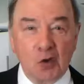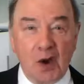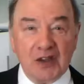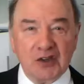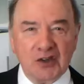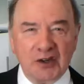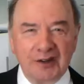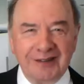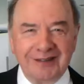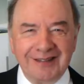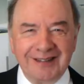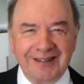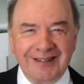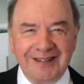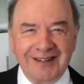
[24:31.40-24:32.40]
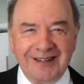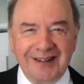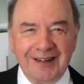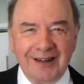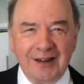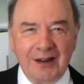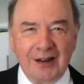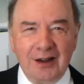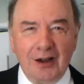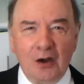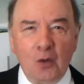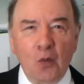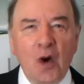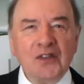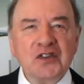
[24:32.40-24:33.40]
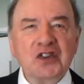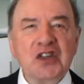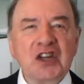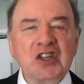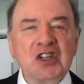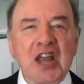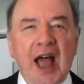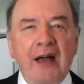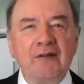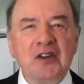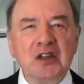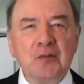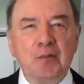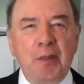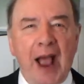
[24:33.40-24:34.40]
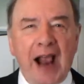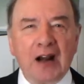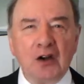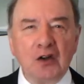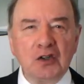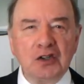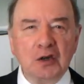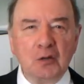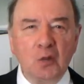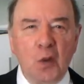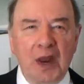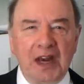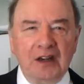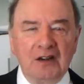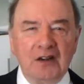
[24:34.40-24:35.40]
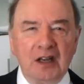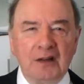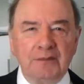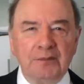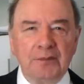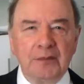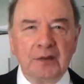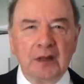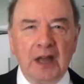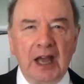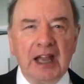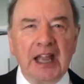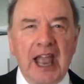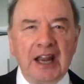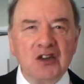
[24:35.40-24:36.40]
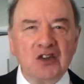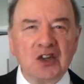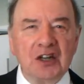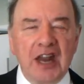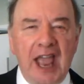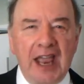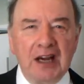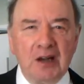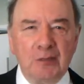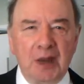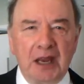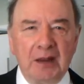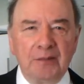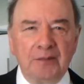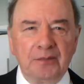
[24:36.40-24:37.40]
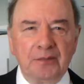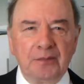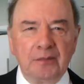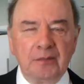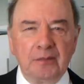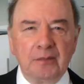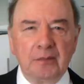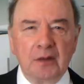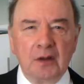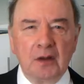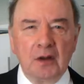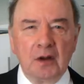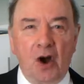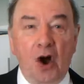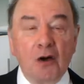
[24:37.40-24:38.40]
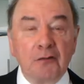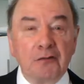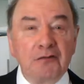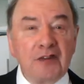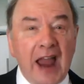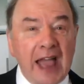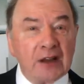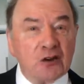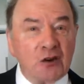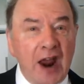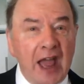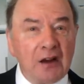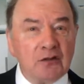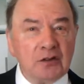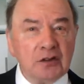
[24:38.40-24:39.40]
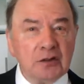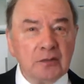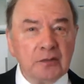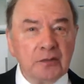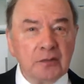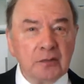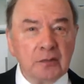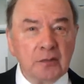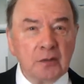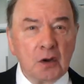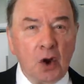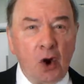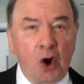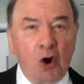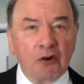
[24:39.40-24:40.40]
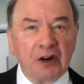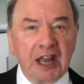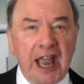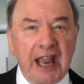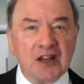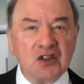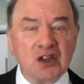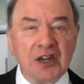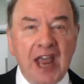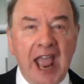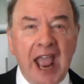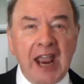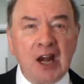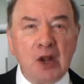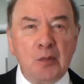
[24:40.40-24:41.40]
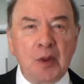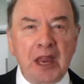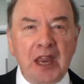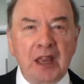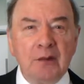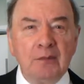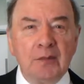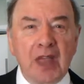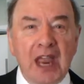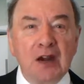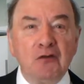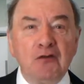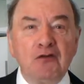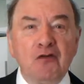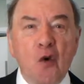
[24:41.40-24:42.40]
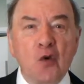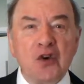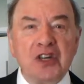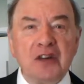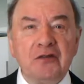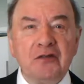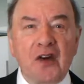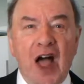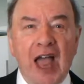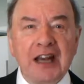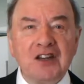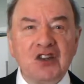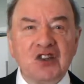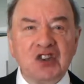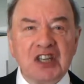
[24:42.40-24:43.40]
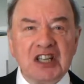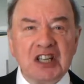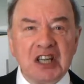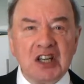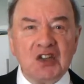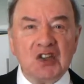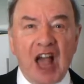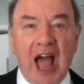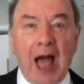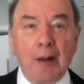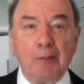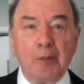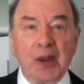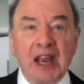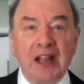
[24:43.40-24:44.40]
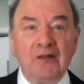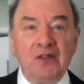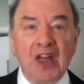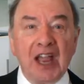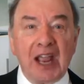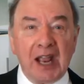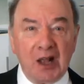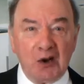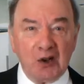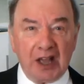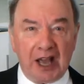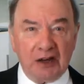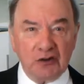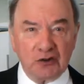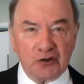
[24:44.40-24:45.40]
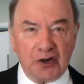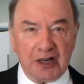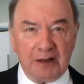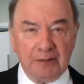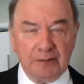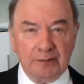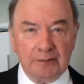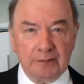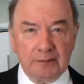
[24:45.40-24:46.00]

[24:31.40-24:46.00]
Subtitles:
Question: what's the toughest battle to win against an enemy? On flat ground or against an enemy in fortified cities up in the hill country?